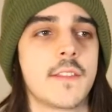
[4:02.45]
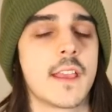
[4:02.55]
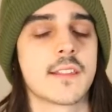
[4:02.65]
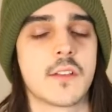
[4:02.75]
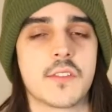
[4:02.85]

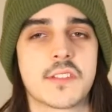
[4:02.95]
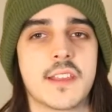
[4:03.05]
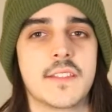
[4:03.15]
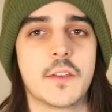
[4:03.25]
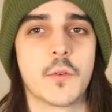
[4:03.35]
as I was
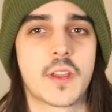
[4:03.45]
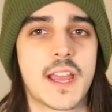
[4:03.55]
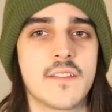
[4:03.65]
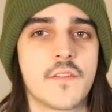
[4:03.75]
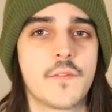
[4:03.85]
saying, they were
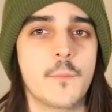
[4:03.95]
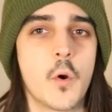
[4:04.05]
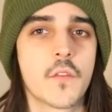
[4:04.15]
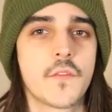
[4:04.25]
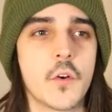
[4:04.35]
kind of
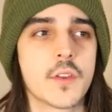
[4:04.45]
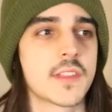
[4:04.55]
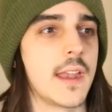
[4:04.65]
more focused